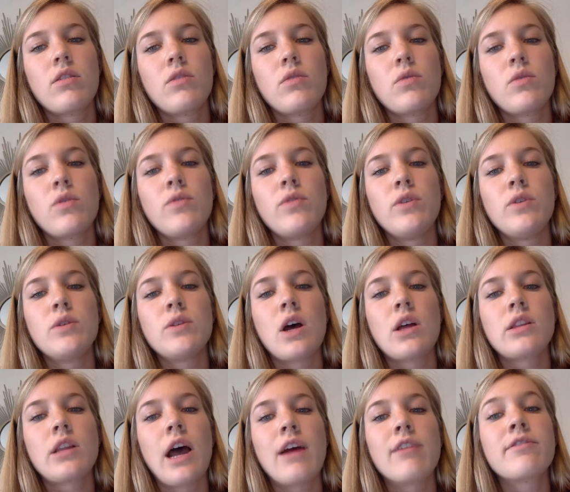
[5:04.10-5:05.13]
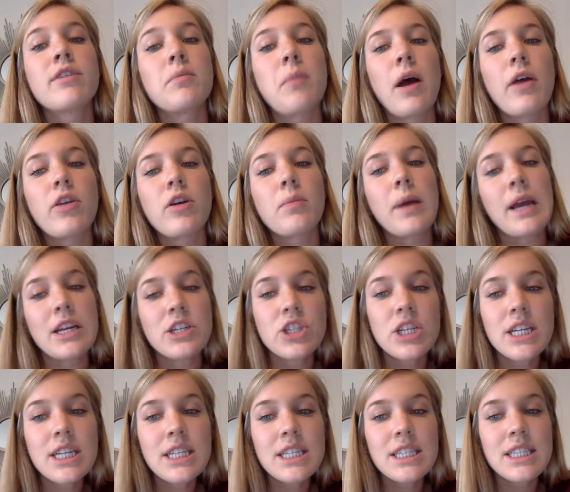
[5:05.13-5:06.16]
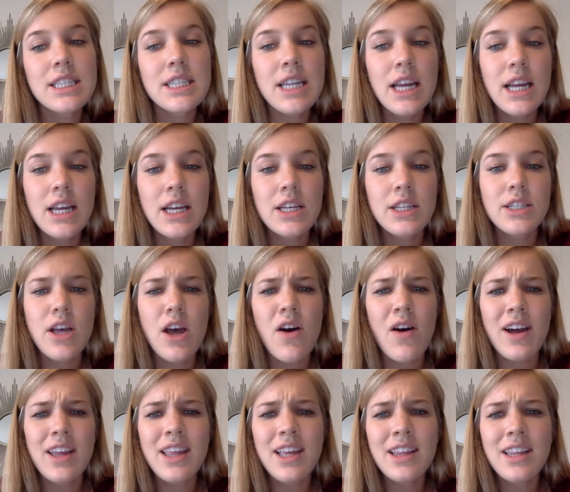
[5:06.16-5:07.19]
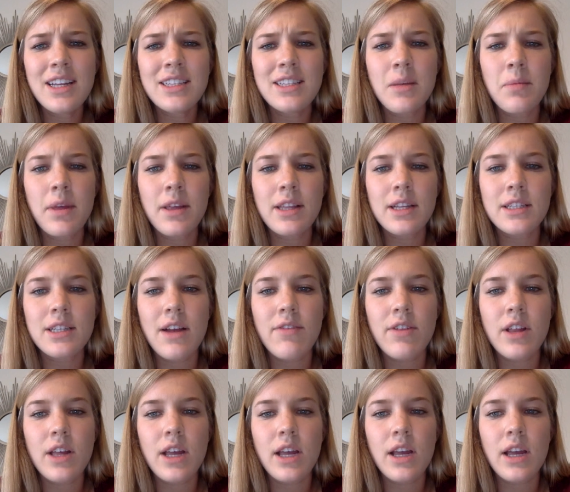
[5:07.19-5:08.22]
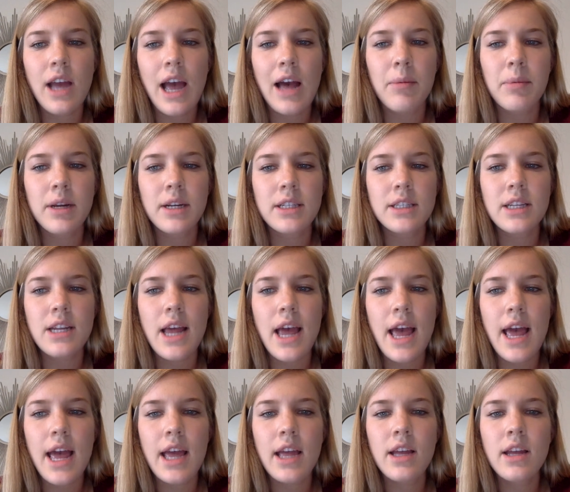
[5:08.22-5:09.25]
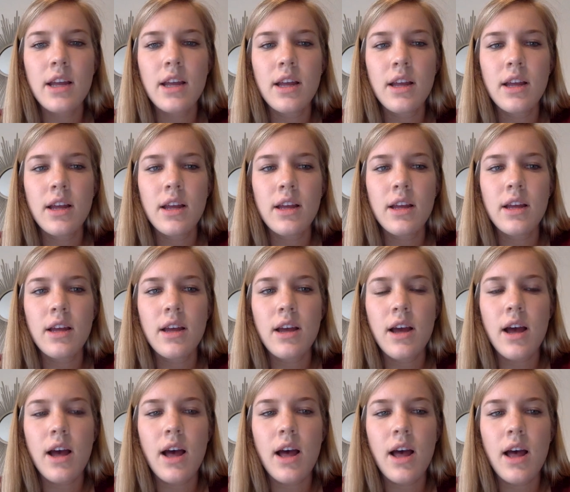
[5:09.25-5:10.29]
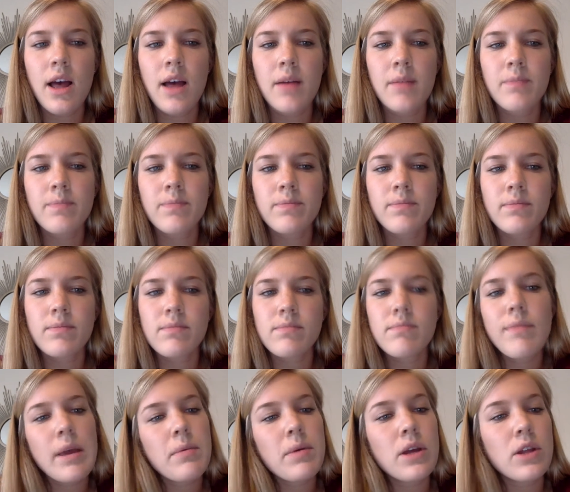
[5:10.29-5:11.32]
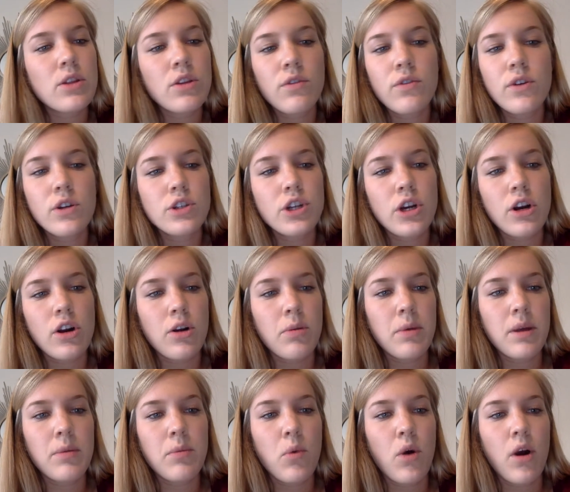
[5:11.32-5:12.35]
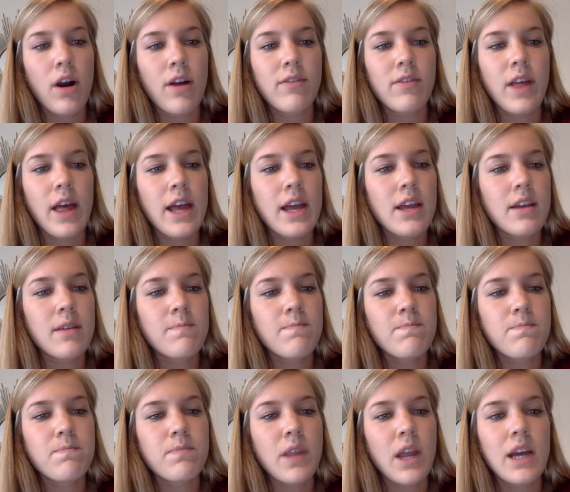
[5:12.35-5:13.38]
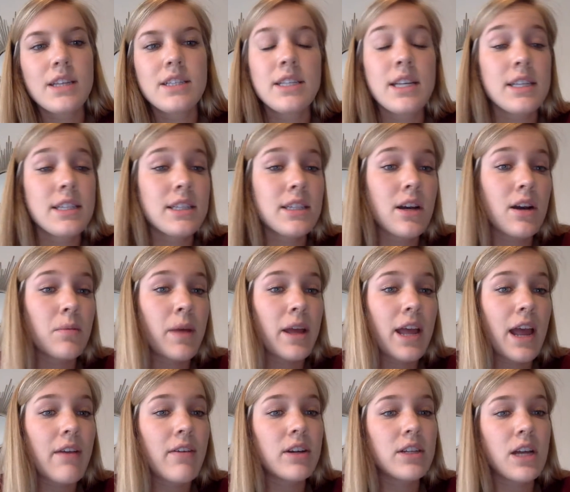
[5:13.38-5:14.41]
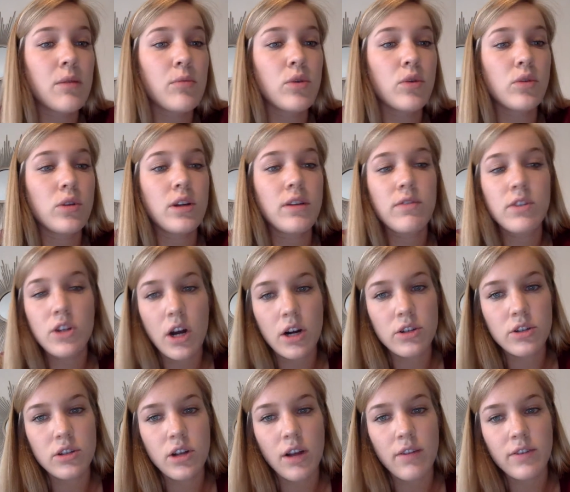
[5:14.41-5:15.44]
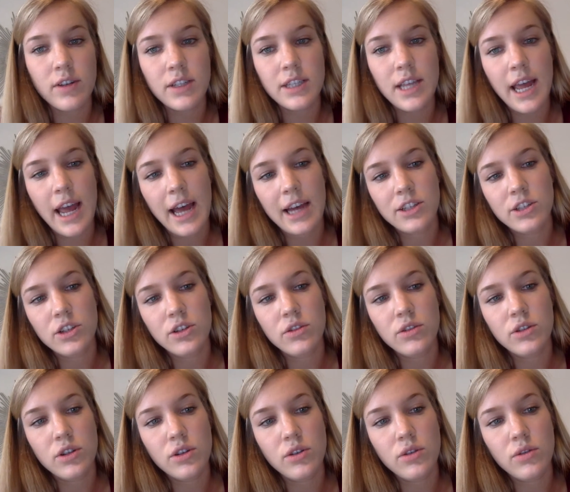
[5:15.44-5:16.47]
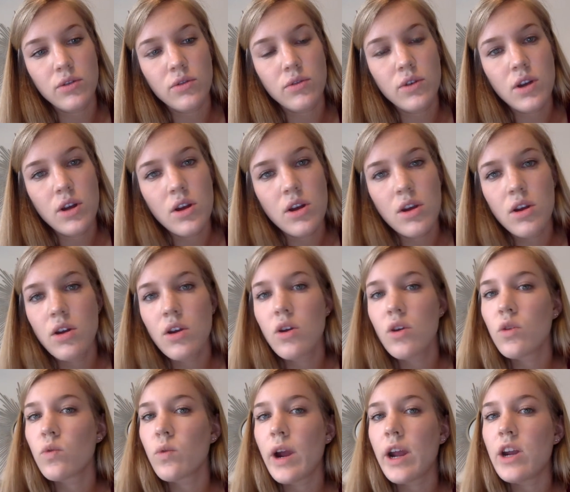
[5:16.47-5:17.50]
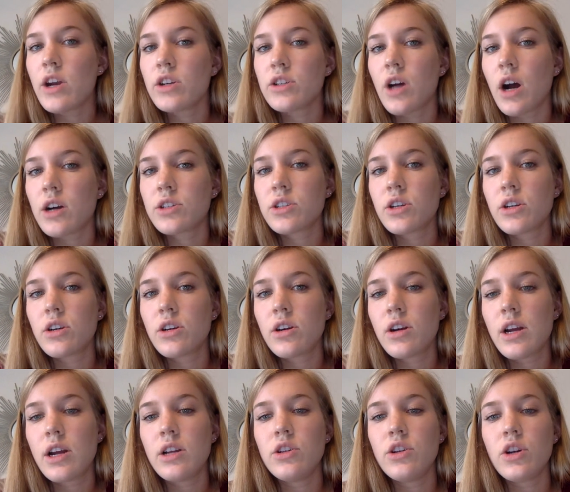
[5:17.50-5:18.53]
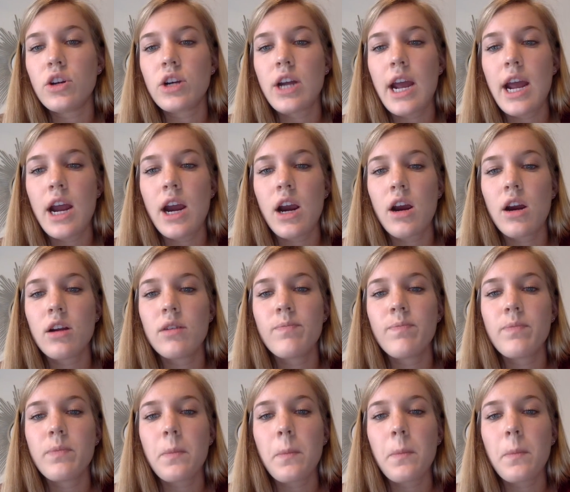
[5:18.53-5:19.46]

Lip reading: reviews online from other patients. So I think that's something that's definitely happening today. Um, Maybe in the future it'll be more of like a system, like every time you leave the doctor's office, they ask you to rate your doctor and your care,